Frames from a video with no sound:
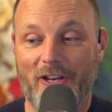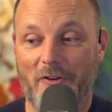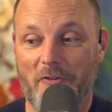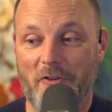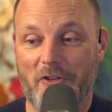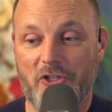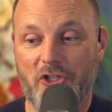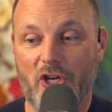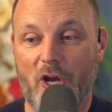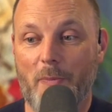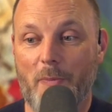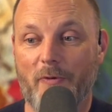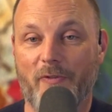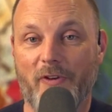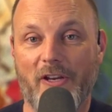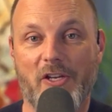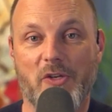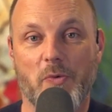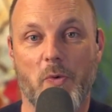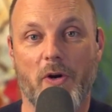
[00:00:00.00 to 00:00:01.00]
jump of
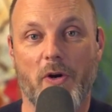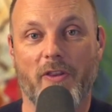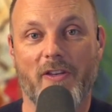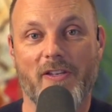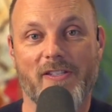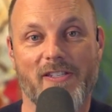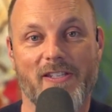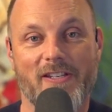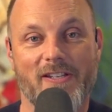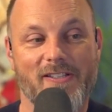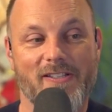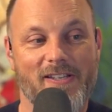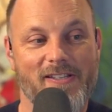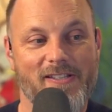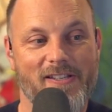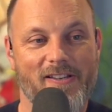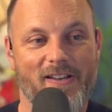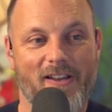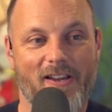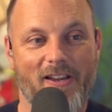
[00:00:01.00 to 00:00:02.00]
each one of these things
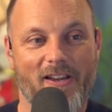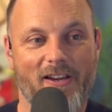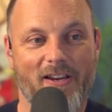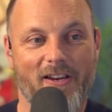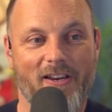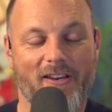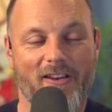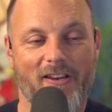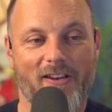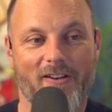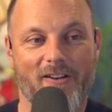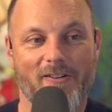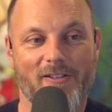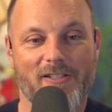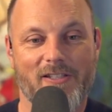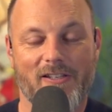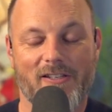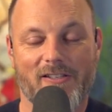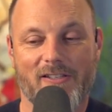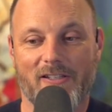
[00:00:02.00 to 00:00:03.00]
isn't like
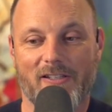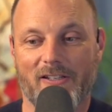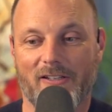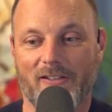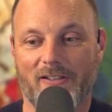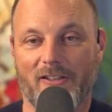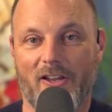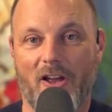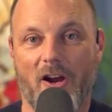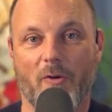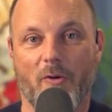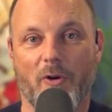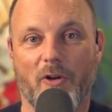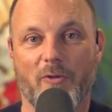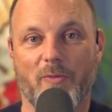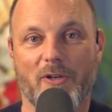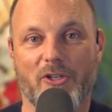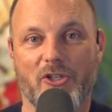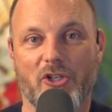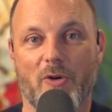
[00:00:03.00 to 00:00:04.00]
it's a
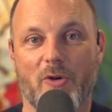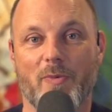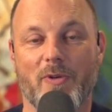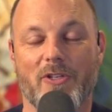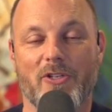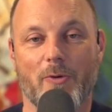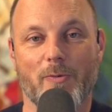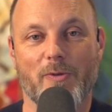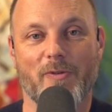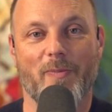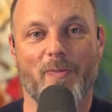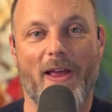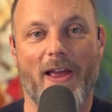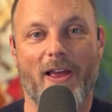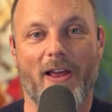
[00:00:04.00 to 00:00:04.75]
logarithmic jump in terms of